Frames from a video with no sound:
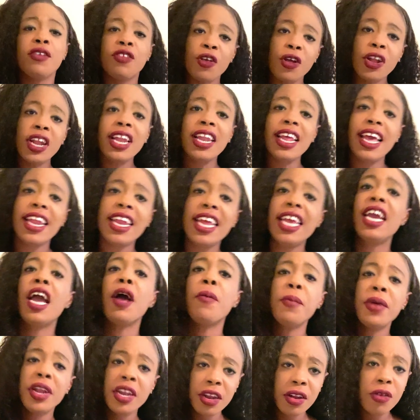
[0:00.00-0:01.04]
the lady come
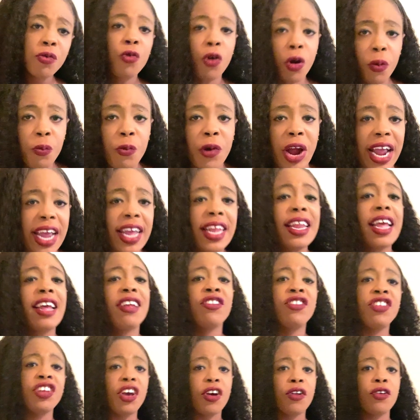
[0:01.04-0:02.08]
in the room, right? And
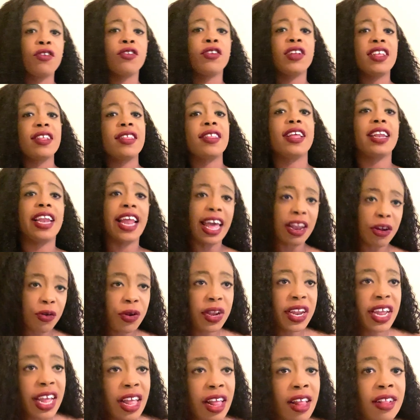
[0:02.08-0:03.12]
she had on these stiletto
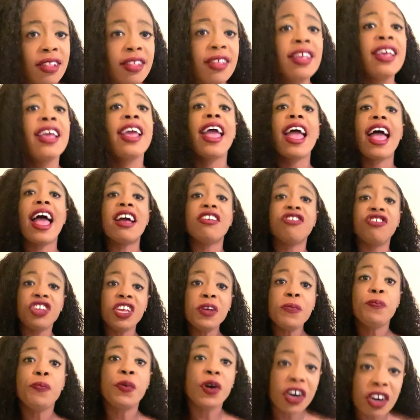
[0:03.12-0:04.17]
nails. And
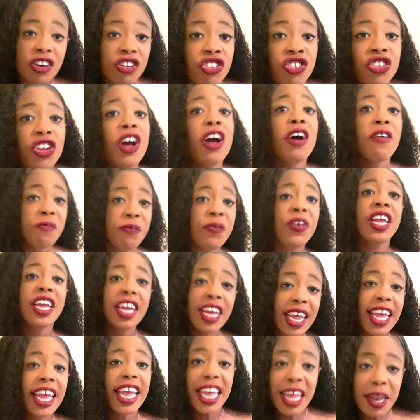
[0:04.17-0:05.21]
she pushed her finger
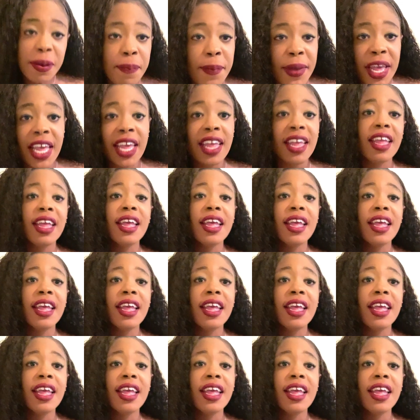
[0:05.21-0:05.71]
in me.